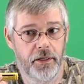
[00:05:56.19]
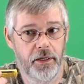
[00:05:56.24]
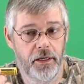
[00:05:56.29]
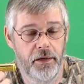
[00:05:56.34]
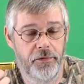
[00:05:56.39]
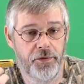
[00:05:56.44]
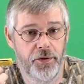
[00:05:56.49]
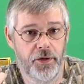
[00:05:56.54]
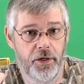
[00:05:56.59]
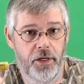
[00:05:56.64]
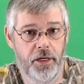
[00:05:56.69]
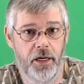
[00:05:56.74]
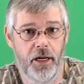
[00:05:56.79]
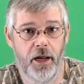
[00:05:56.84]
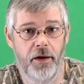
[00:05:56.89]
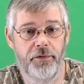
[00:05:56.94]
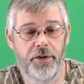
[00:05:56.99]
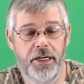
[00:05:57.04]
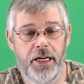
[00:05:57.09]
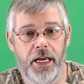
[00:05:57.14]
If you did it
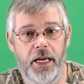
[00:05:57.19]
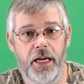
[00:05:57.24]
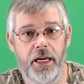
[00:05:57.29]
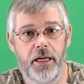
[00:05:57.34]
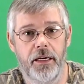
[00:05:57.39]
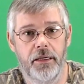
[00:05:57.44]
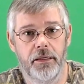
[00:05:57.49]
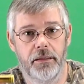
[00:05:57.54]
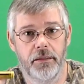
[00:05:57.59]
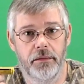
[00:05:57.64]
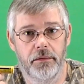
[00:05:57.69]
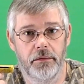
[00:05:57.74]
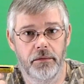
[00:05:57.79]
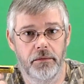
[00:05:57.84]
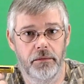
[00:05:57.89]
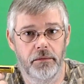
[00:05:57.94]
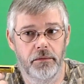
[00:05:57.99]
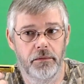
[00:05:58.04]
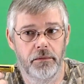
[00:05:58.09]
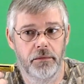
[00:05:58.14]
every day,
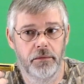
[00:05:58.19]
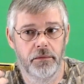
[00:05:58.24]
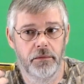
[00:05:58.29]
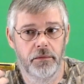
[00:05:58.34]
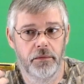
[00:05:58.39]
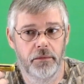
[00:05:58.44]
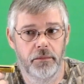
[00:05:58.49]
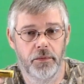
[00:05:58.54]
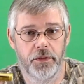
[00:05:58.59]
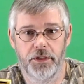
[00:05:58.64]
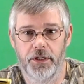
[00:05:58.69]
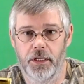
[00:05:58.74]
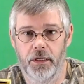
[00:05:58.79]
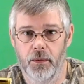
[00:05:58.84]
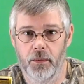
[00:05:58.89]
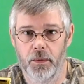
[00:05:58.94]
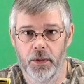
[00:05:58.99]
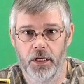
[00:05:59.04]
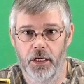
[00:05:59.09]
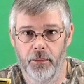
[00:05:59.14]
which I
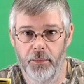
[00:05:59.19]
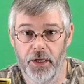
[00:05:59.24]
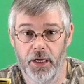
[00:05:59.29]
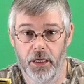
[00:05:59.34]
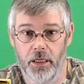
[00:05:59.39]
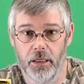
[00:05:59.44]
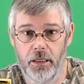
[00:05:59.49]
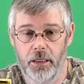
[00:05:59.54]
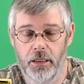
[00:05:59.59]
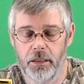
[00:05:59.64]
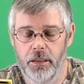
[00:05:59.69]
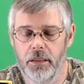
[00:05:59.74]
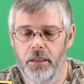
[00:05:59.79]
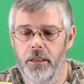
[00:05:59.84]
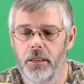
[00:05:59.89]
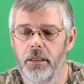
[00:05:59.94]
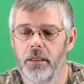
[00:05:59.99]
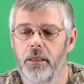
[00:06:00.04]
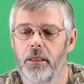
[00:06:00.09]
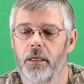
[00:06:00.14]
don't recommend,
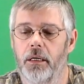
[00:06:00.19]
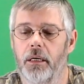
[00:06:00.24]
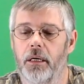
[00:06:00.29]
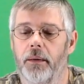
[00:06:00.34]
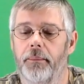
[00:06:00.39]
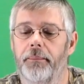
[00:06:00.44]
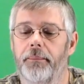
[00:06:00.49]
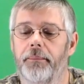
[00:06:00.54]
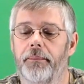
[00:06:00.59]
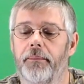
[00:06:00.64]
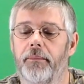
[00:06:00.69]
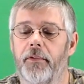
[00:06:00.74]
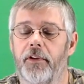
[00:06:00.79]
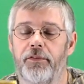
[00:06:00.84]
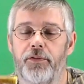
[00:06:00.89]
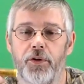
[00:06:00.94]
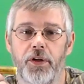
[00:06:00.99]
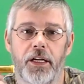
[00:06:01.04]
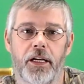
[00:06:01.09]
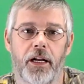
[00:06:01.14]

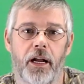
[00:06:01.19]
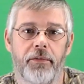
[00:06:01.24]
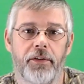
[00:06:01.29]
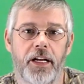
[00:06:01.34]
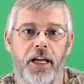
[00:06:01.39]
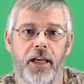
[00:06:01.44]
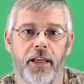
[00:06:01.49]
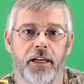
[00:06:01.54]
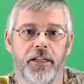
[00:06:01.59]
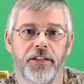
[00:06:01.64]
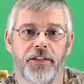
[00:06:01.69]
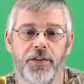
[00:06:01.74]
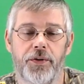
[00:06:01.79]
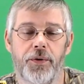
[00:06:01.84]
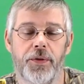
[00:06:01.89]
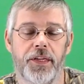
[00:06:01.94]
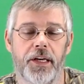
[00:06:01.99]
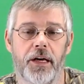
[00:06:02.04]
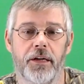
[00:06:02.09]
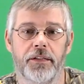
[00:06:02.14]
if you did it every day, that's
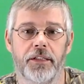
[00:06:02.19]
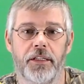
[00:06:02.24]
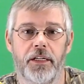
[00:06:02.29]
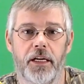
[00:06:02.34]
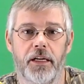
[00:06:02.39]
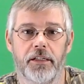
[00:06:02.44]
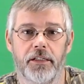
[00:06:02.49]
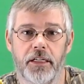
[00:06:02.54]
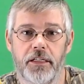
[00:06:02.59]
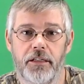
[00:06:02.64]
2,000 days.